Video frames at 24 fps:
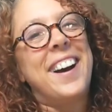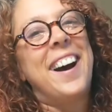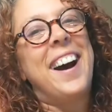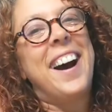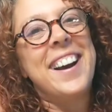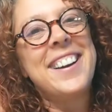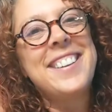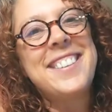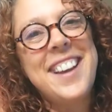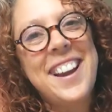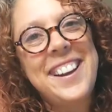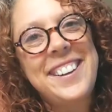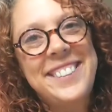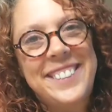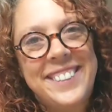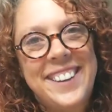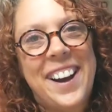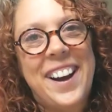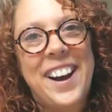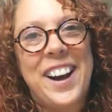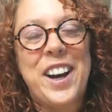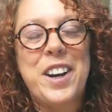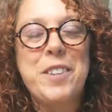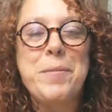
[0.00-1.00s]
I say
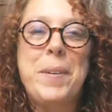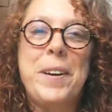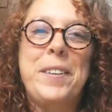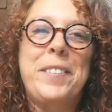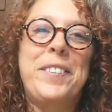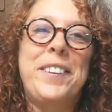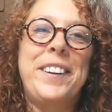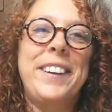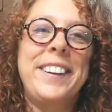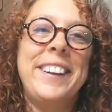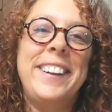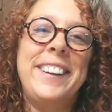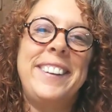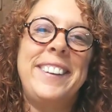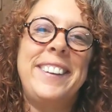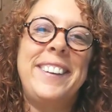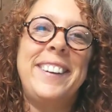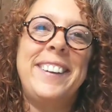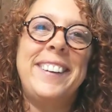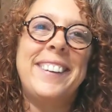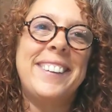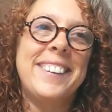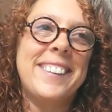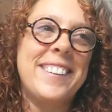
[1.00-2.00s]
duh, but really,
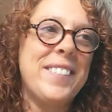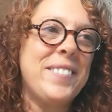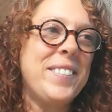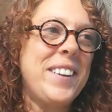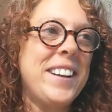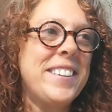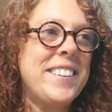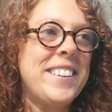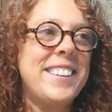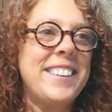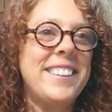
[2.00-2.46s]
sometimes